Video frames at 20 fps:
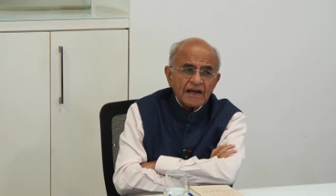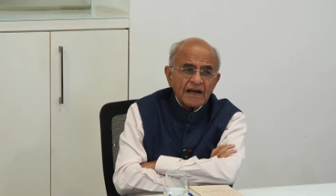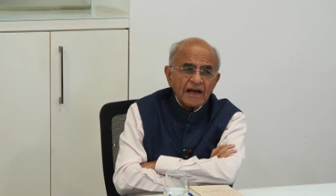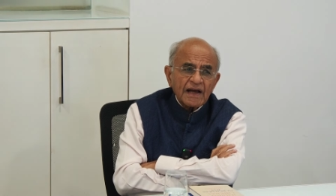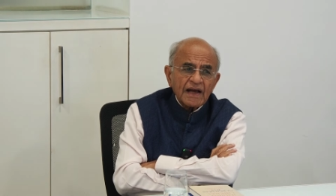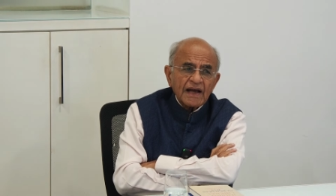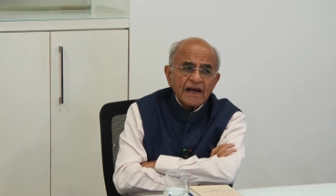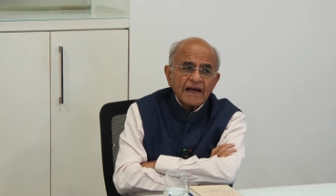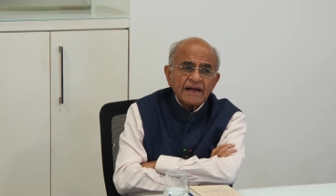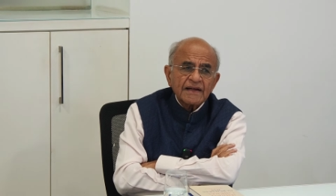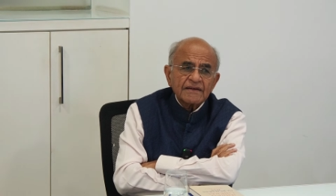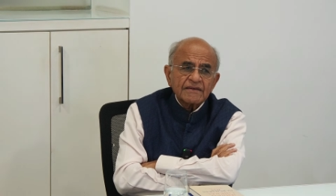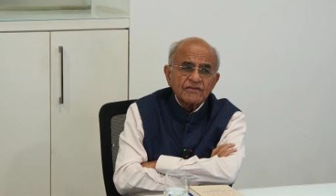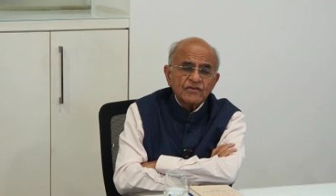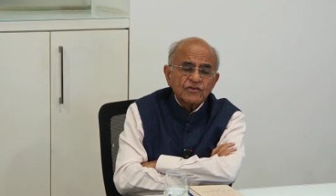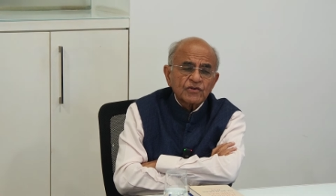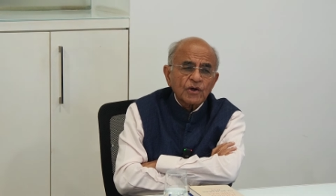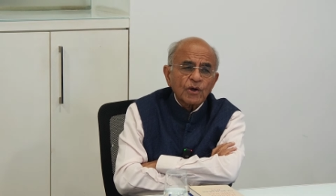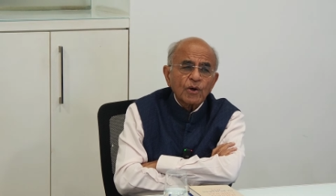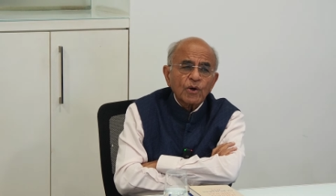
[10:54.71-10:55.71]
And
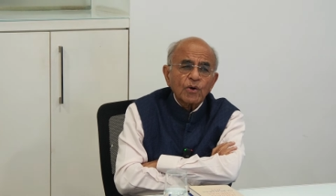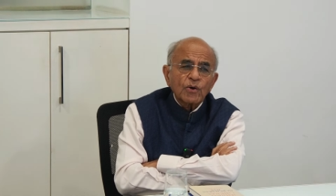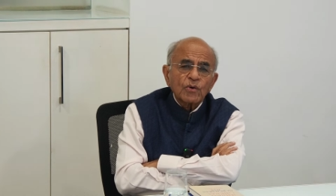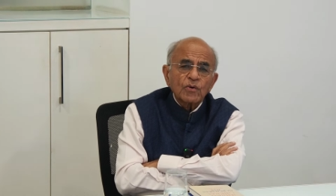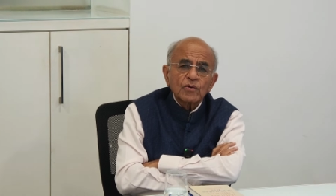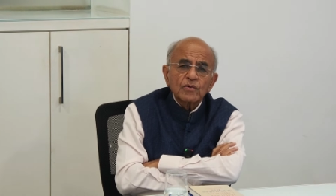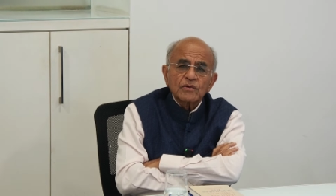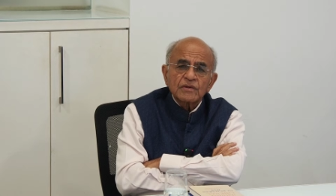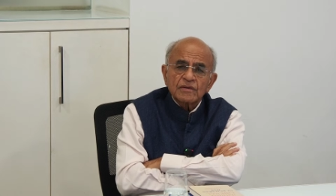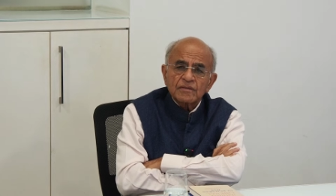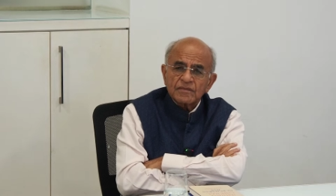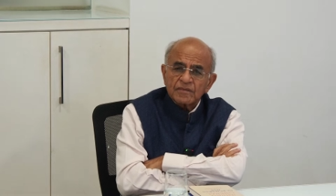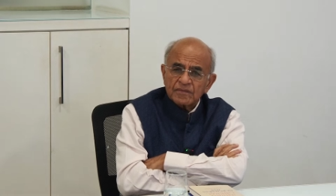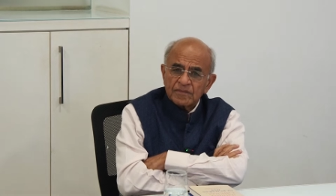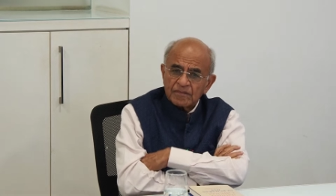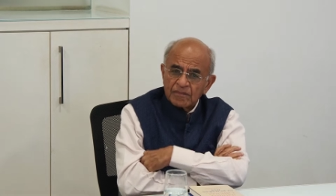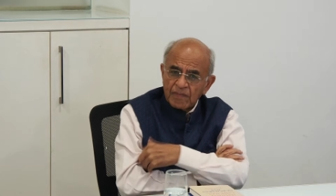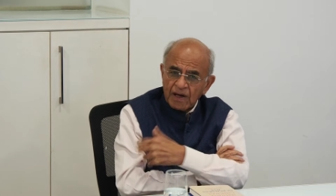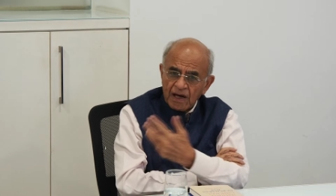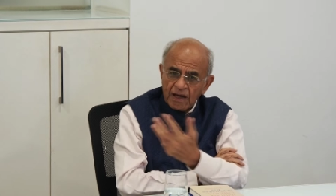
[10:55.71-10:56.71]
so
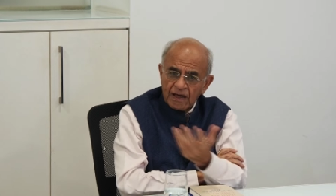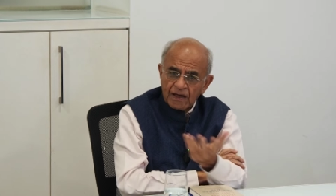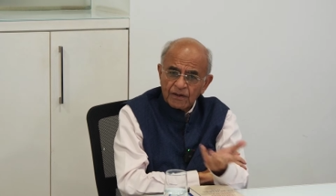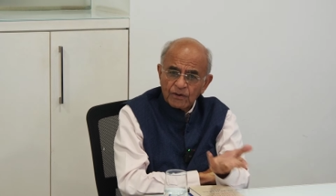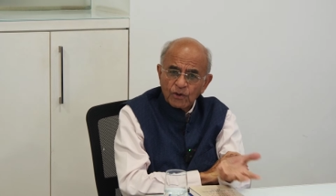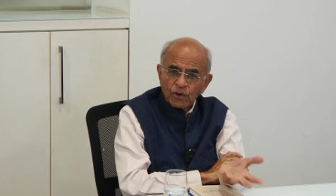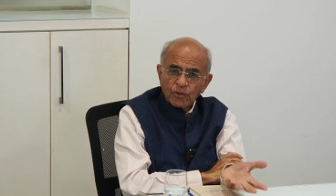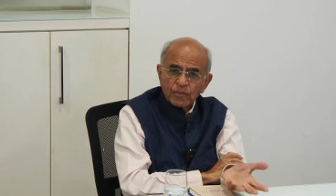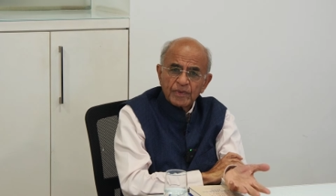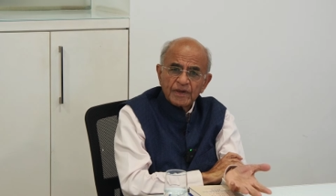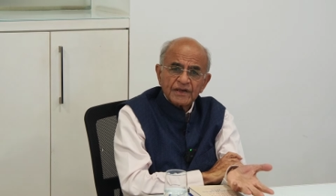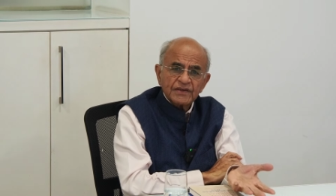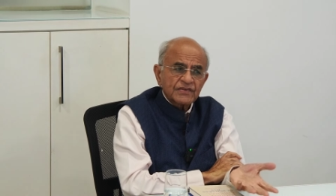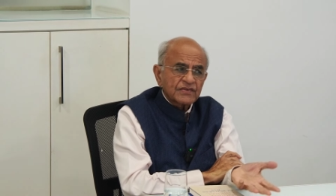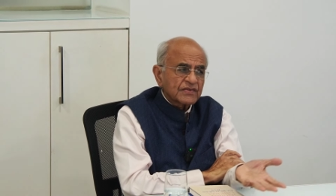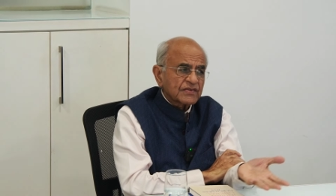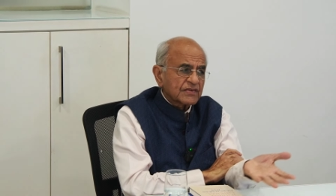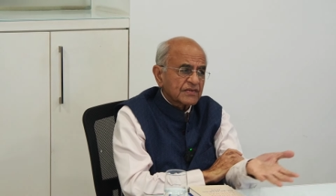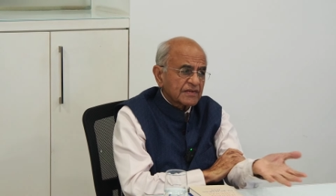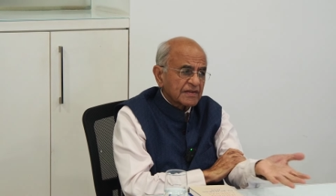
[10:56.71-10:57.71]

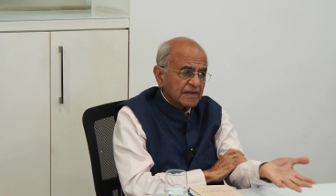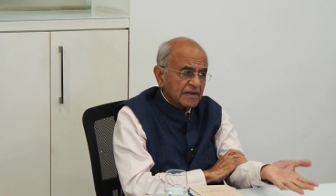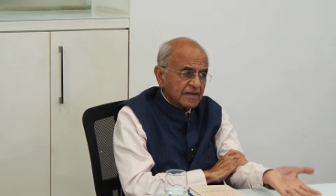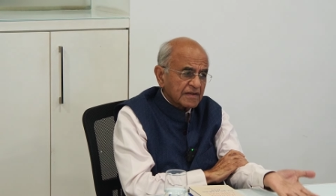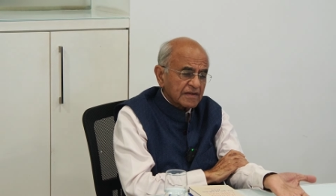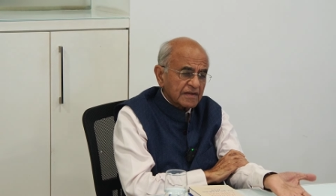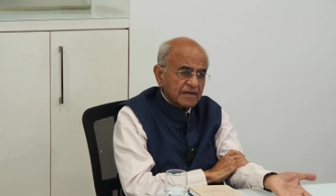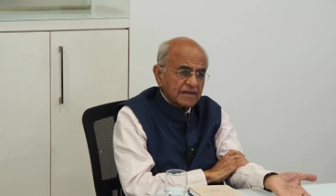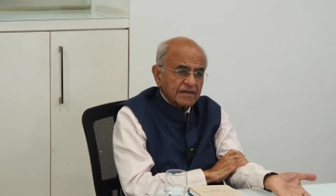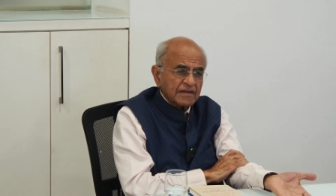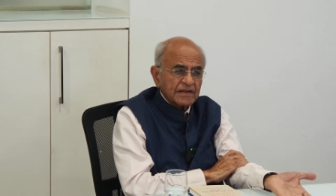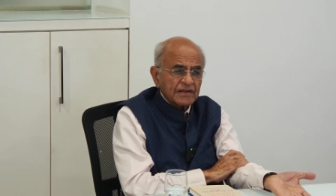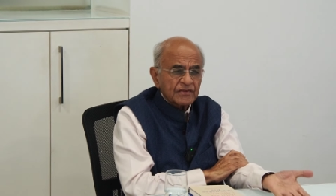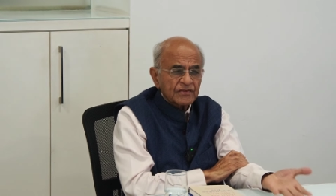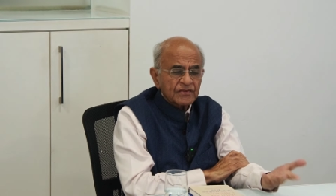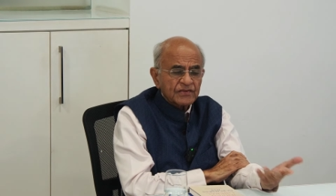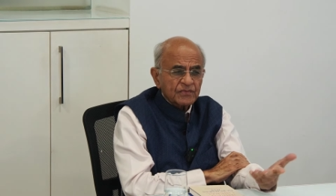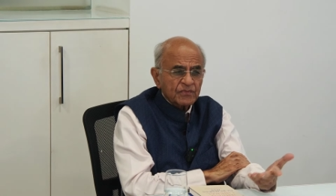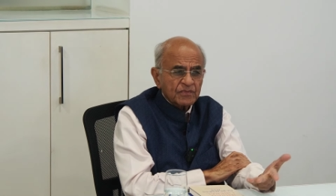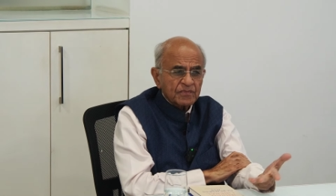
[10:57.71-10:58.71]
Mahalanobis, the,
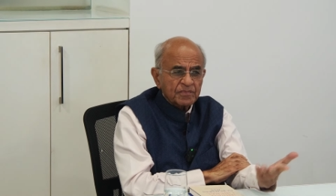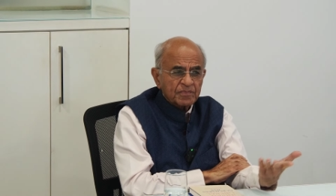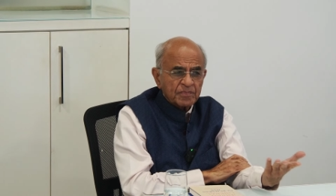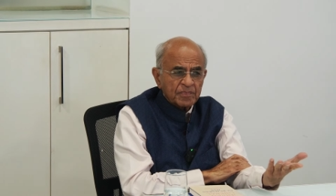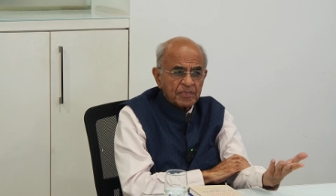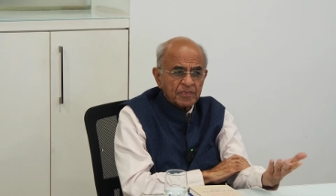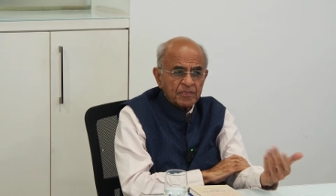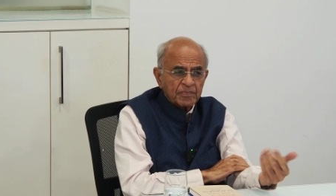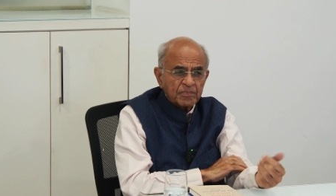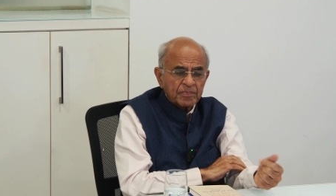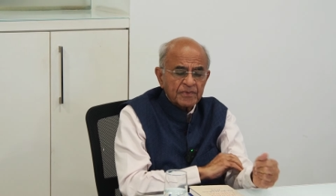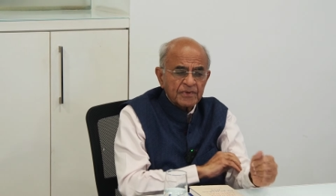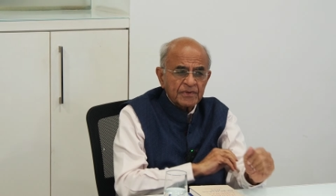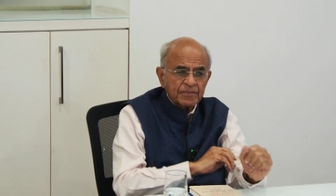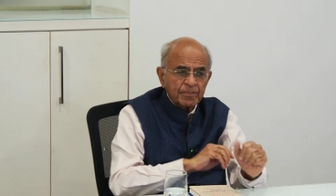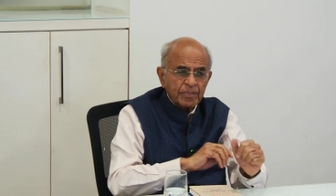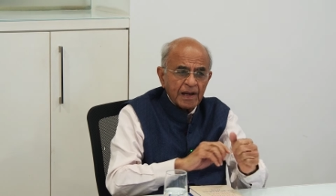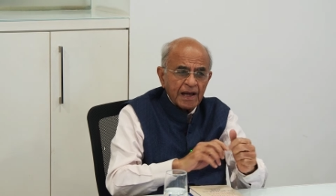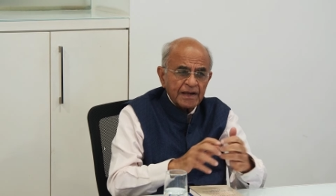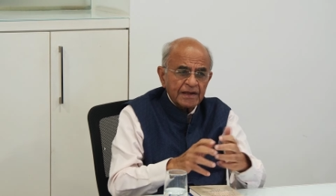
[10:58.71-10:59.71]
his
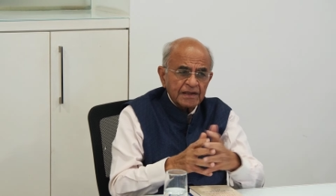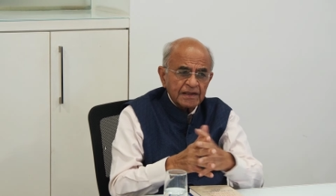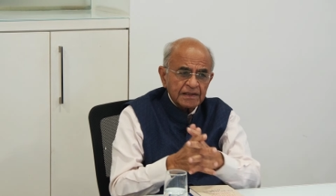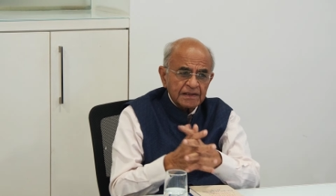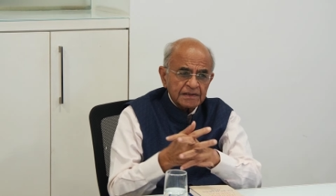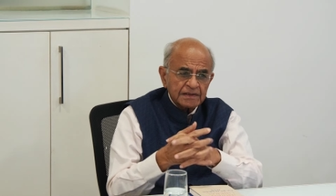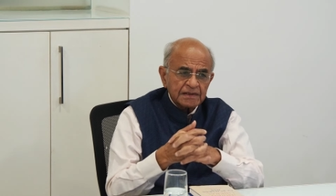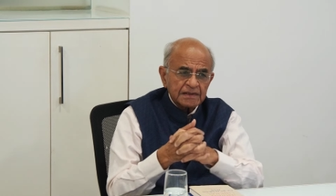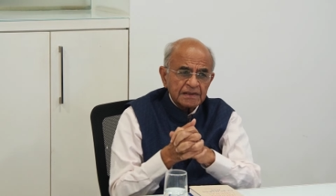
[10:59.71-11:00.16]
planner,